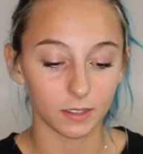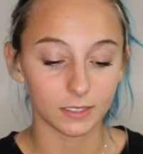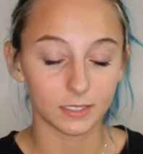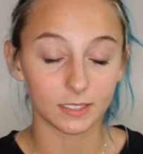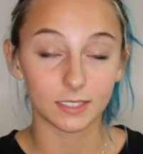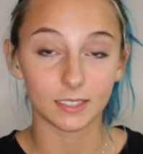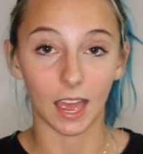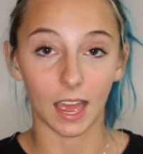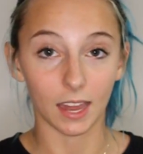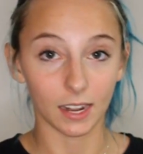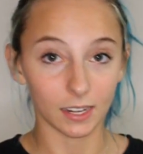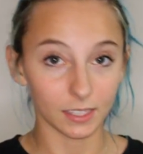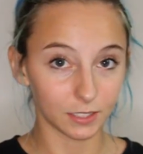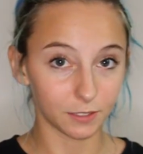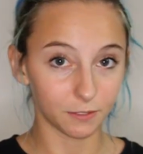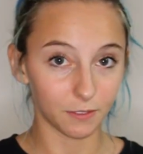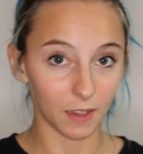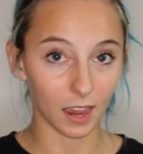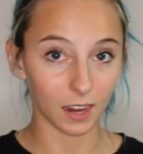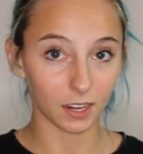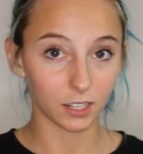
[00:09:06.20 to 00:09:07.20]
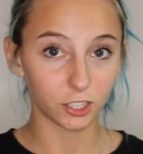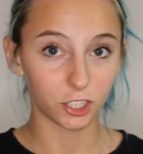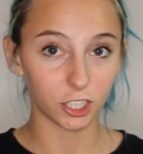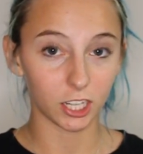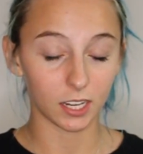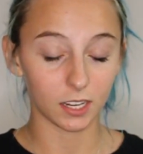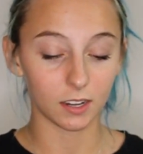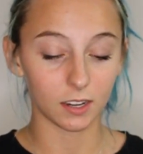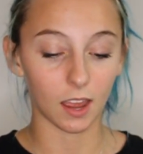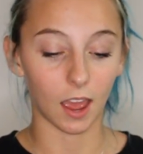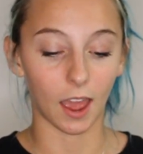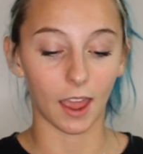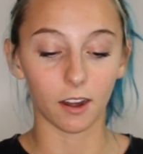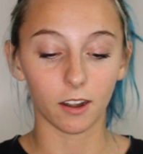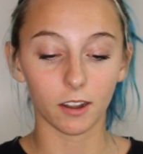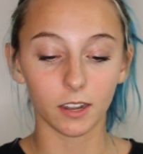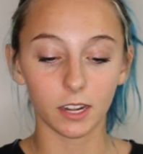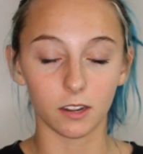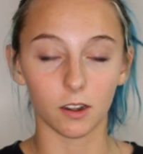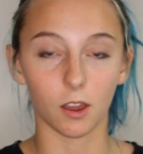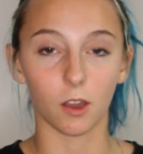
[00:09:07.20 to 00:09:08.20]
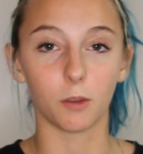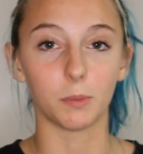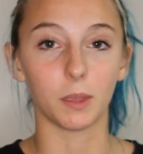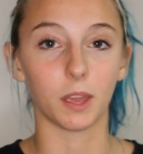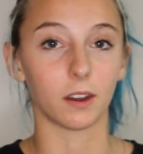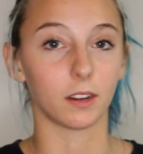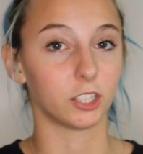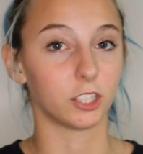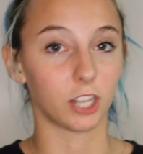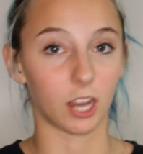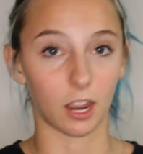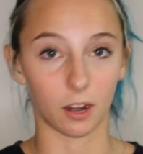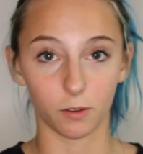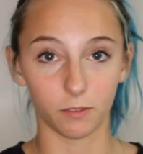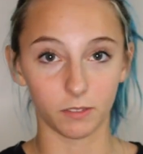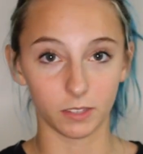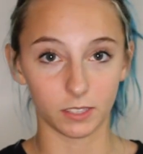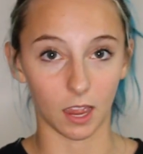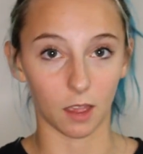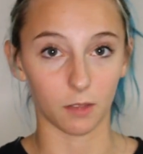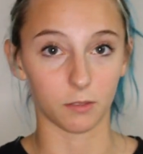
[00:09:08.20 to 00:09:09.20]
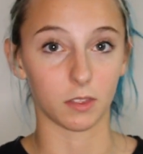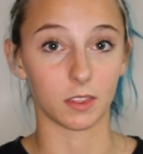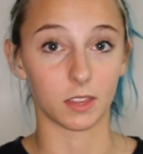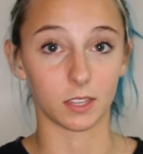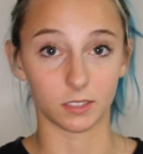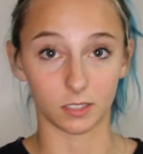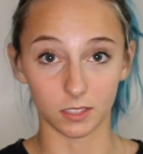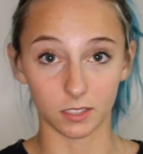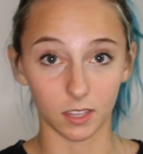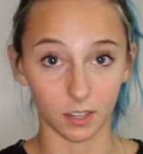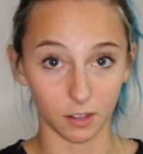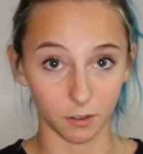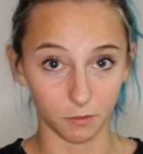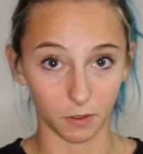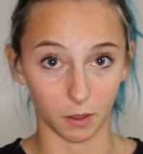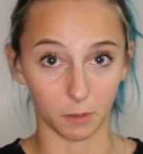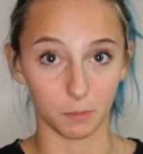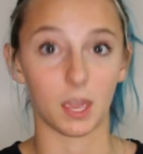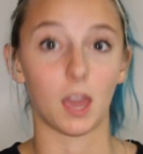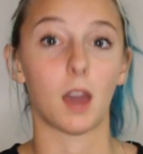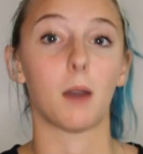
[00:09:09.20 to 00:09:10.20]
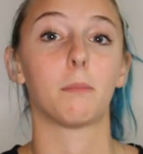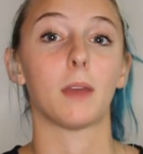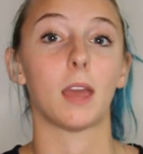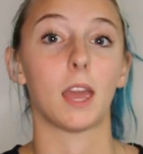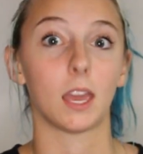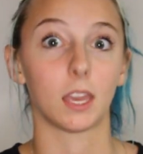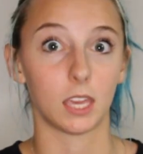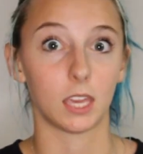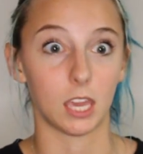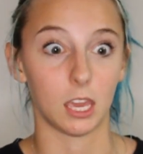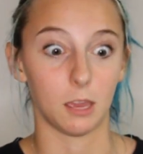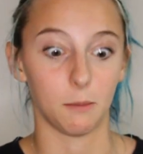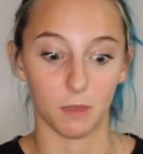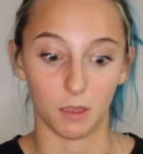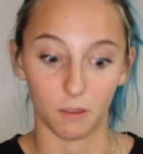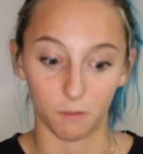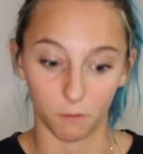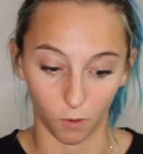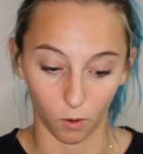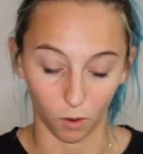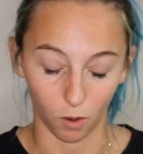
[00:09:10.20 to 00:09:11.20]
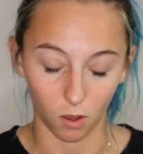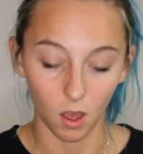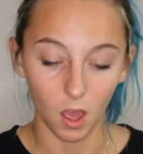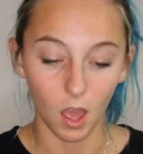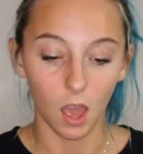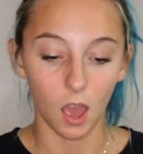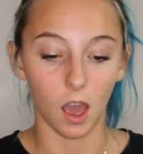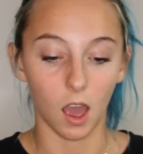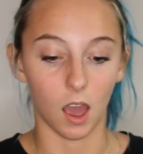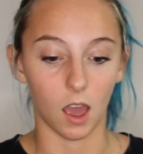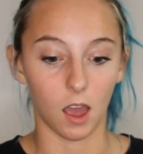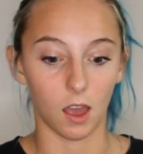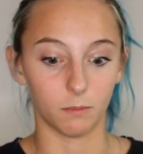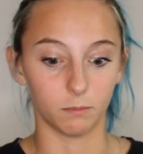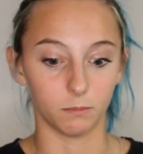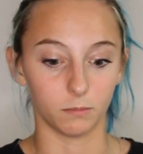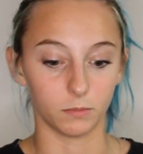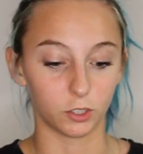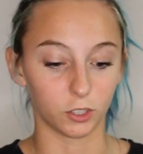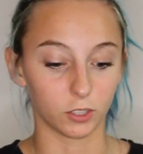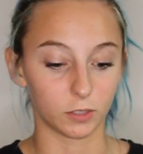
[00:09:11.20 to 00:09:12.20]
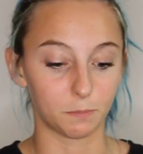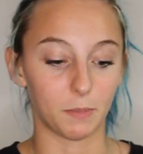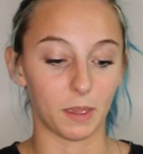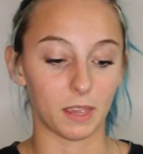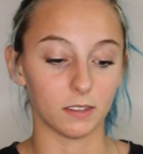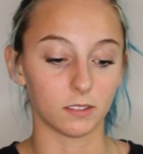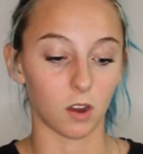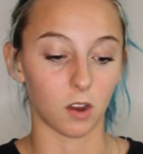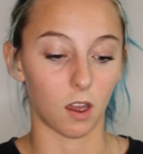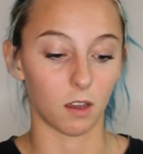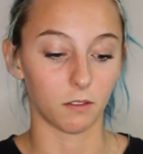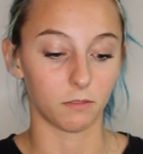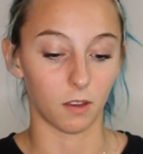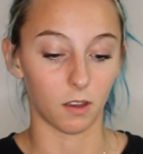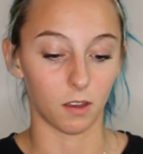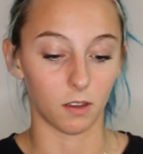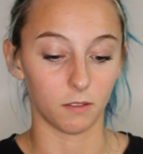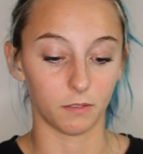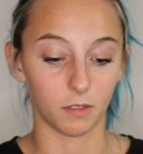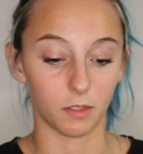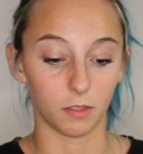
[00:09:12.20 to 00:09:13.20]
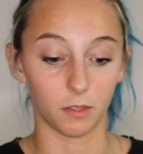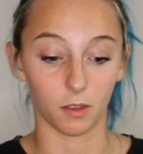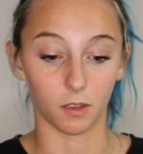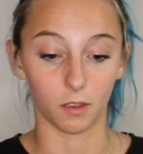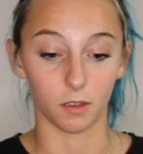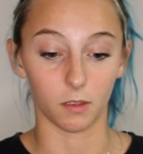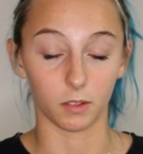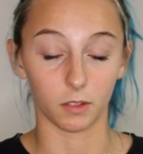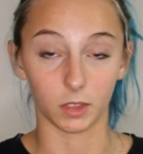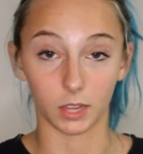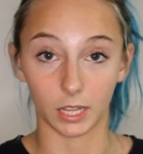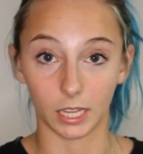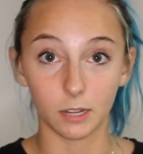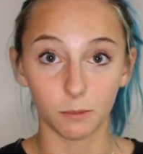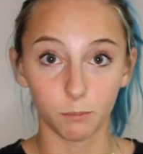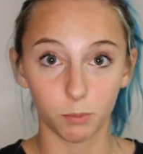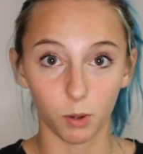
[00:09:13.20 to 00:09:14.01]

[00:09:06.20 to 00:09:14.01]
Satisfaction, I already know beyond a shadow of a doubt that this is gonna fill me up and keep me full, just based off of the lean